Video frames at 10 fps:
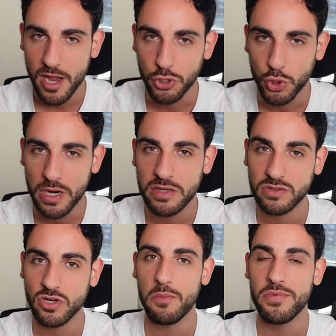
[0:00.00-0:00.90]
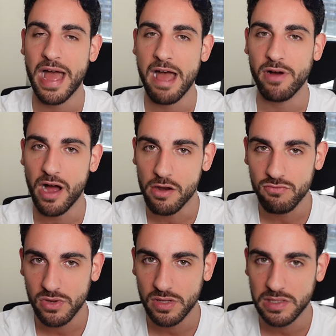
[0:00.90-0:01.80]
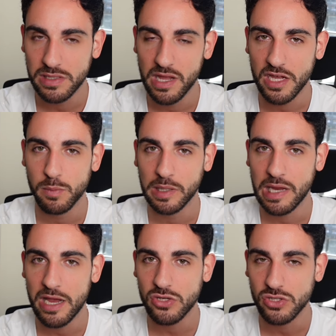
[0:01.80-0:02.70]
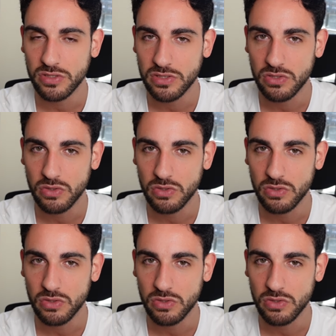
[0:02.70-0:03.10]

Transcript: And traders on top of that have unrealistic expectations